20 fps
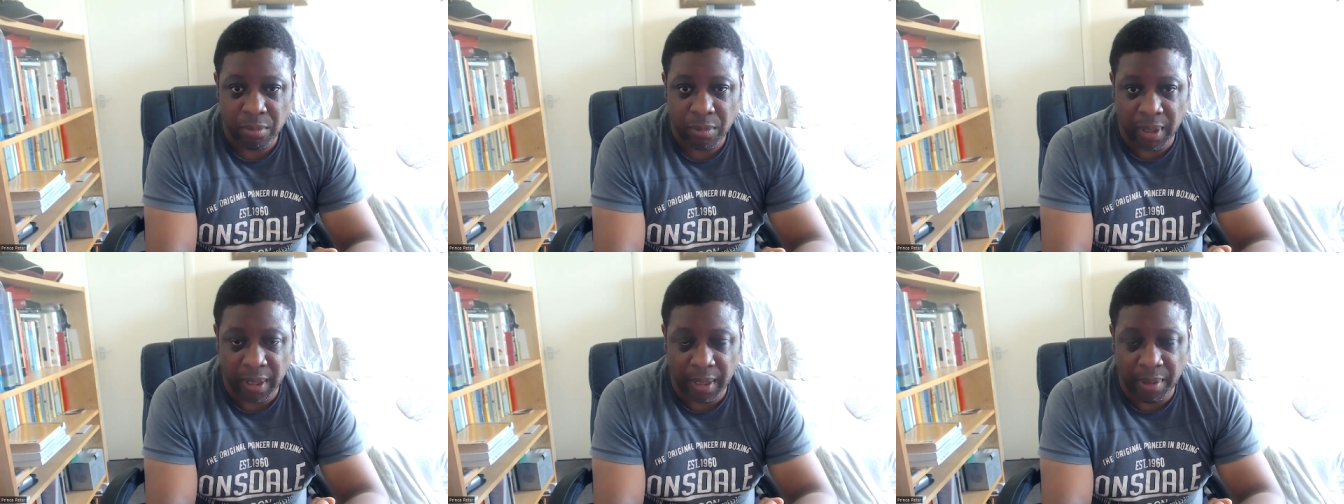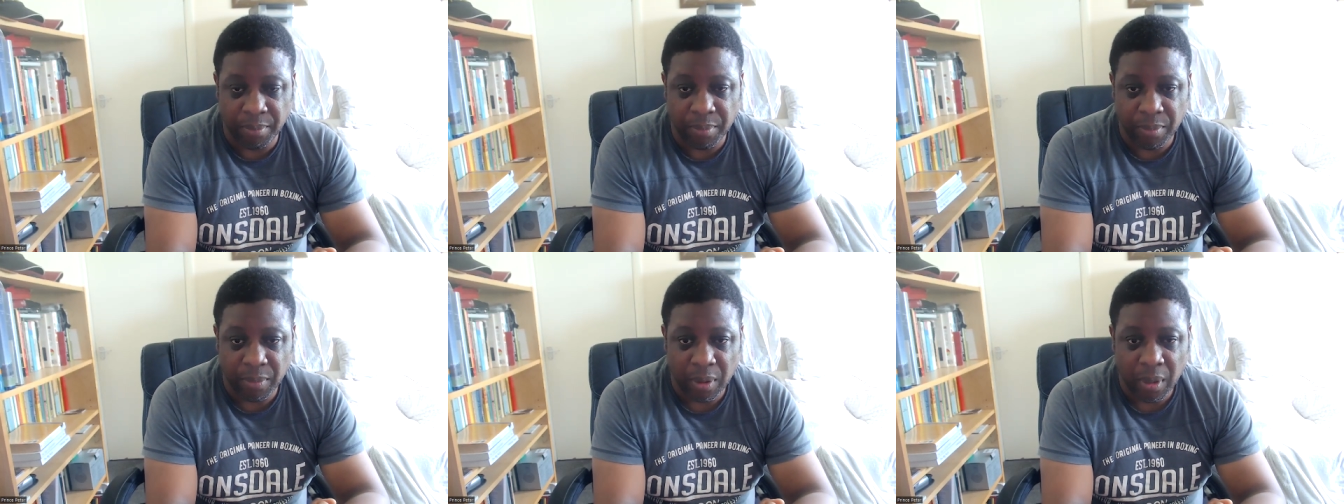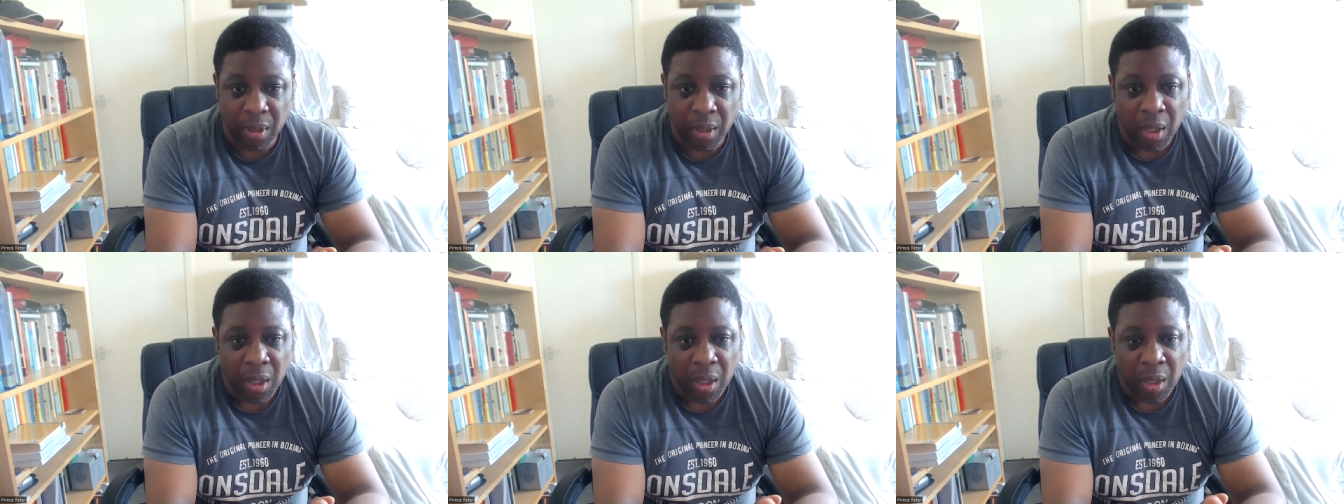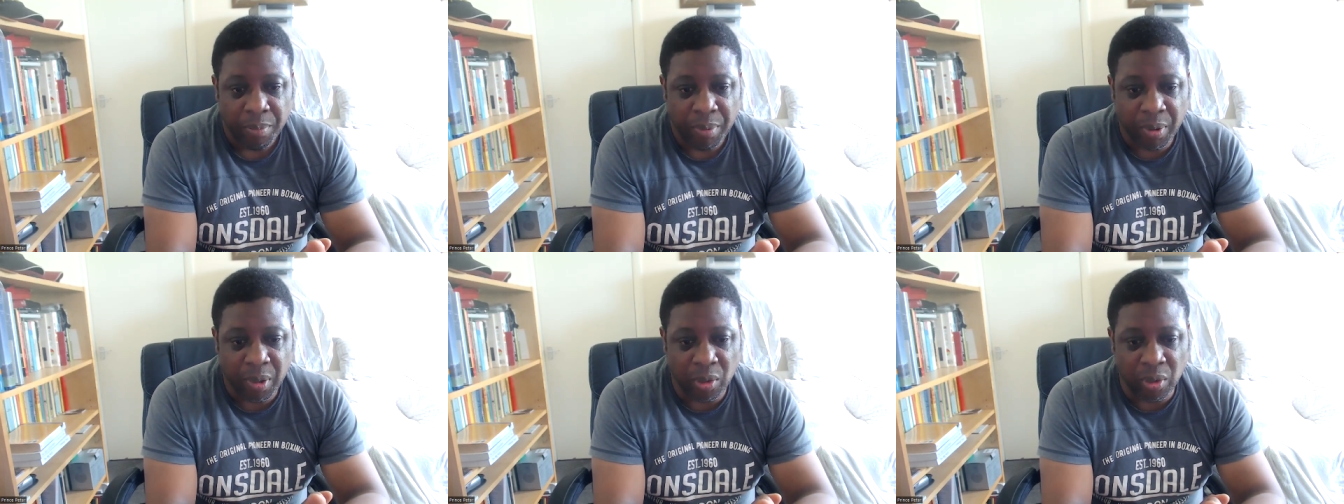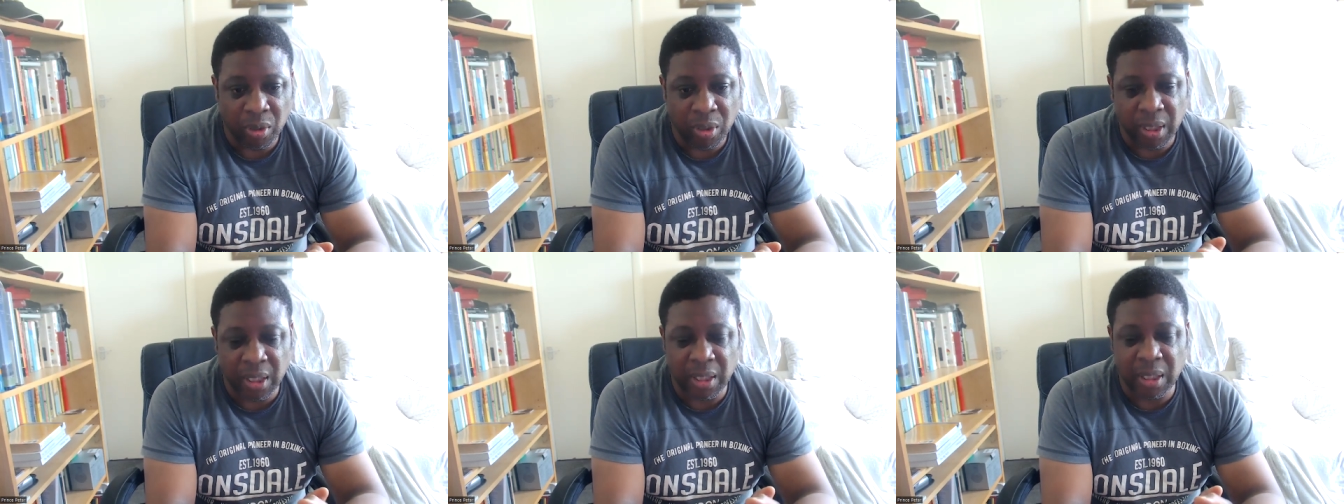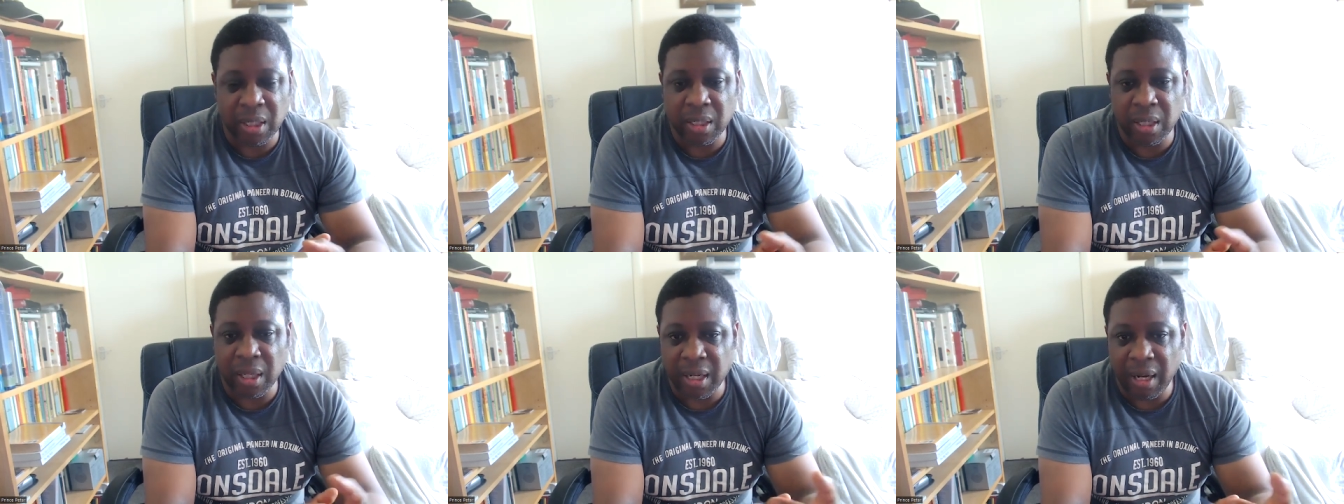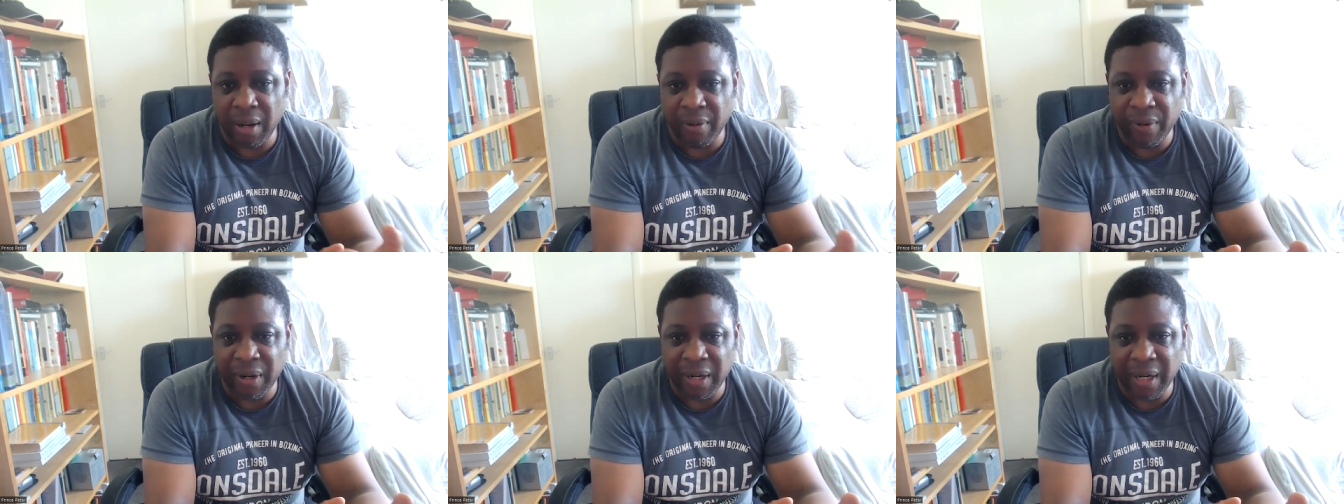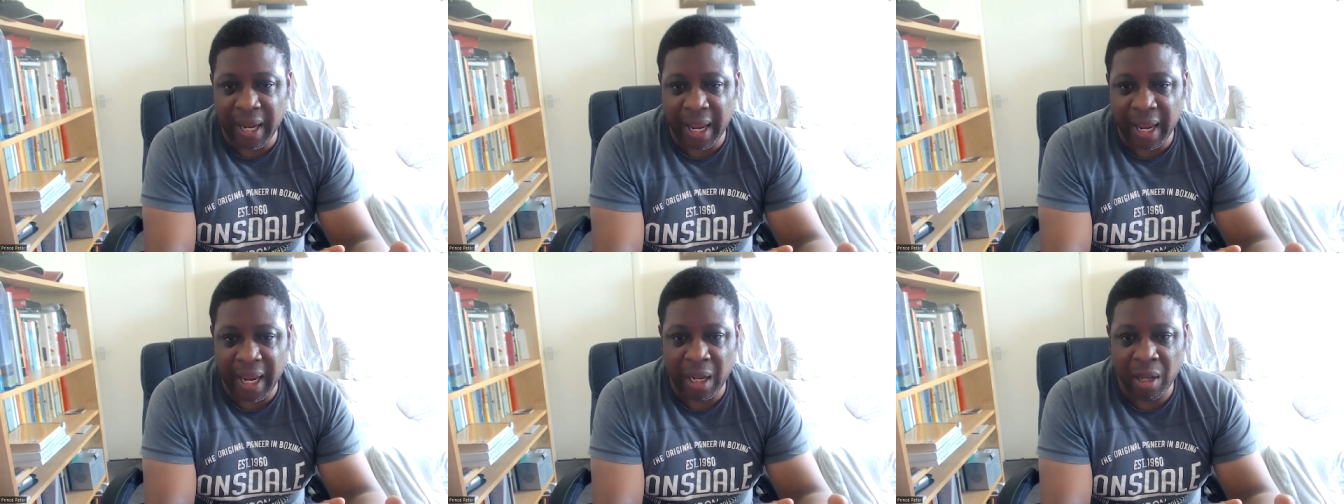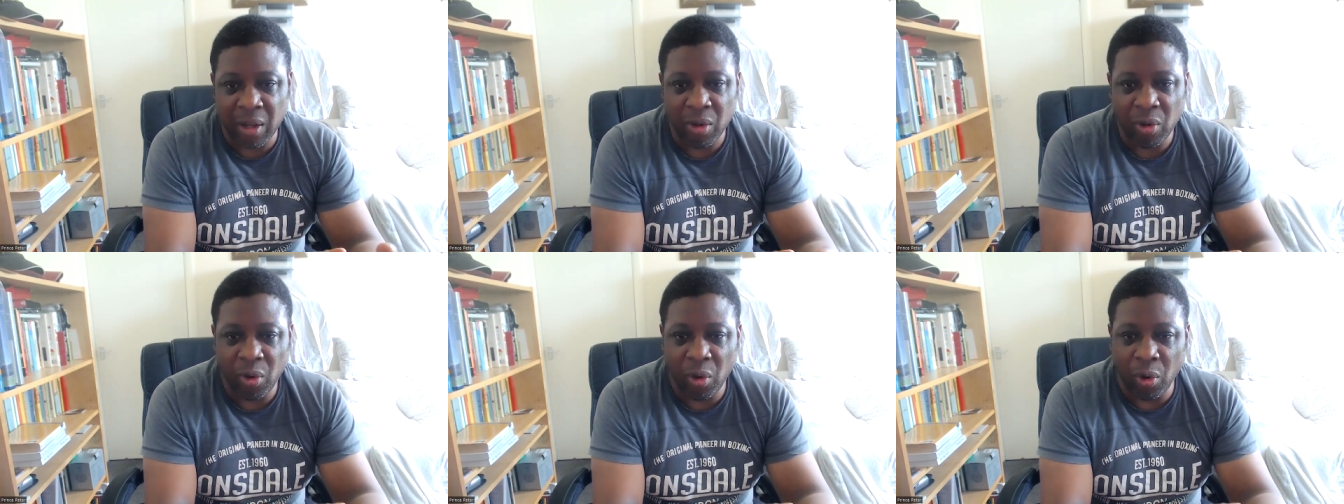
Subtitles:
Yeah. Because this is another layer